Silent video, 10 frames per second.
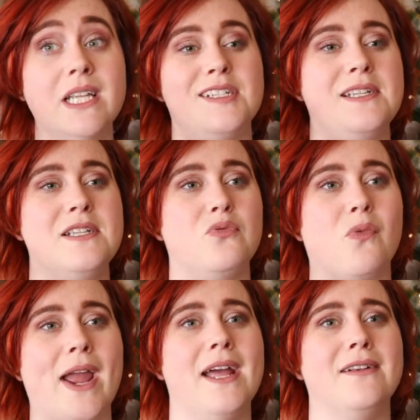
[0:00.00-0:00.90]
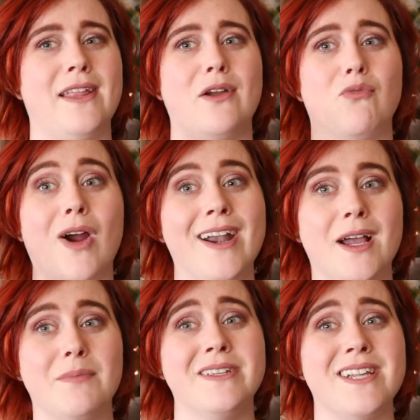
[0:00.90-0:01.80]
just sees Rand like
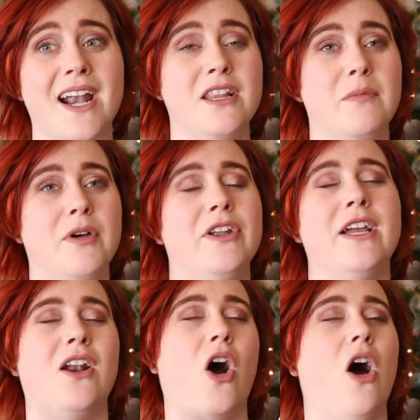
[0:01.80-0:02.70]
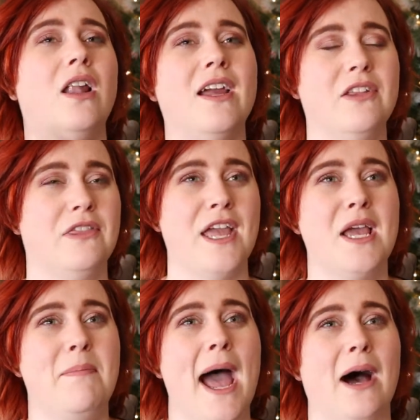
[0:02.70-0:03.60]
running up the side of the building, and all I could
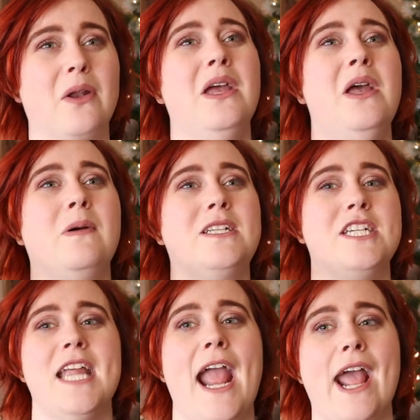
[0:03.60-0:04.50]
think about was just